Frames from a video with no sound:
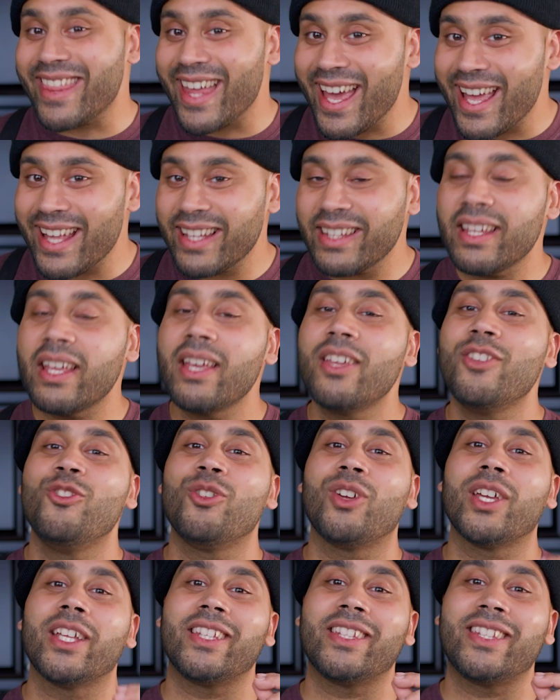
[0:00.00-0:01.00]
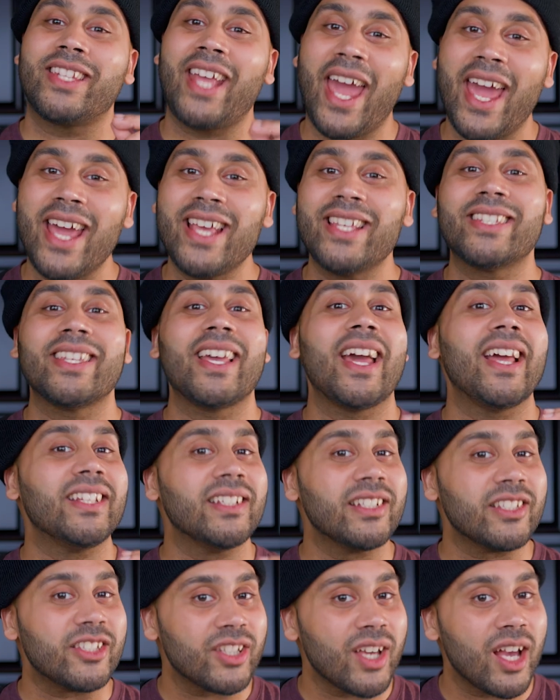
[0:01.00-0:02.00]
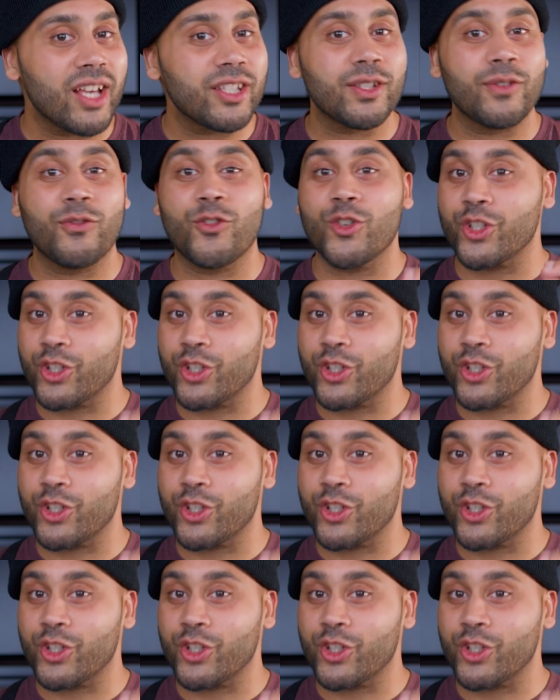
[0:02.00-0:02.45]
then you can taste and adjust for